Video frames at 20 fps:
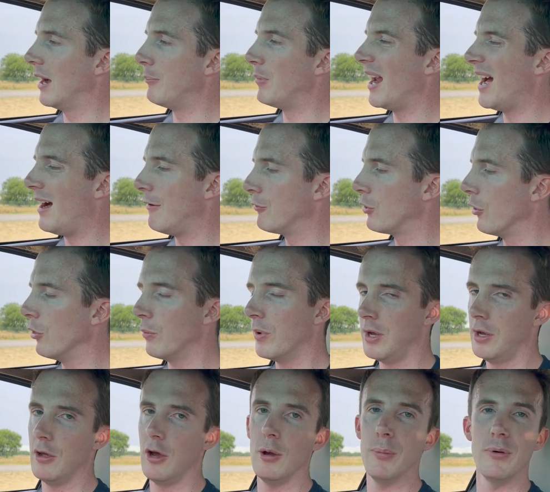but I have got the
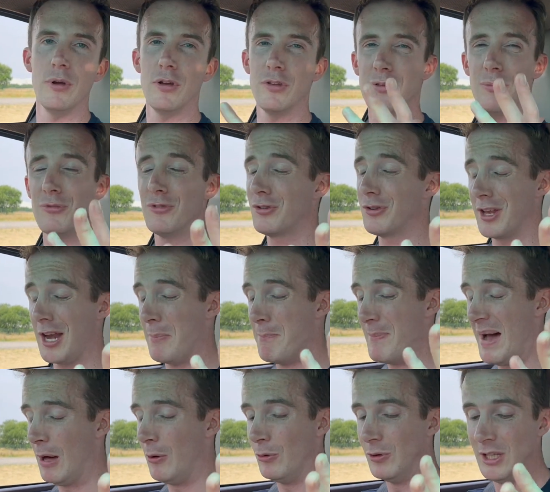window open because I'm just going to
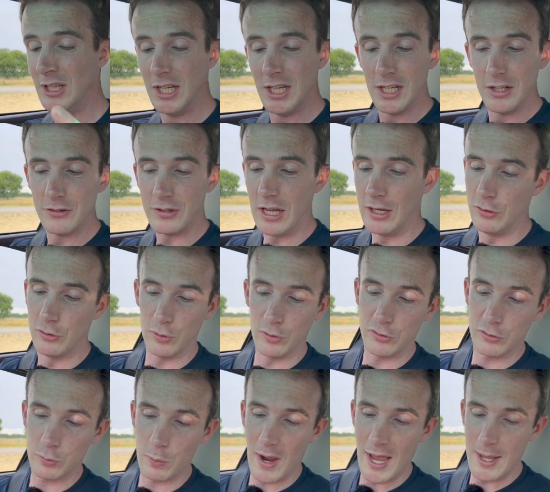melt, turn into a
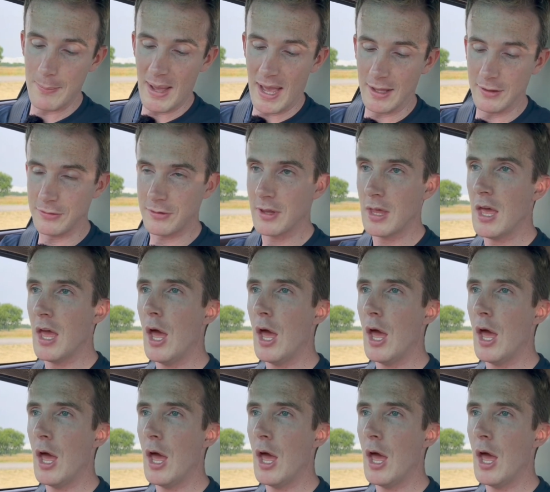sweaty mess.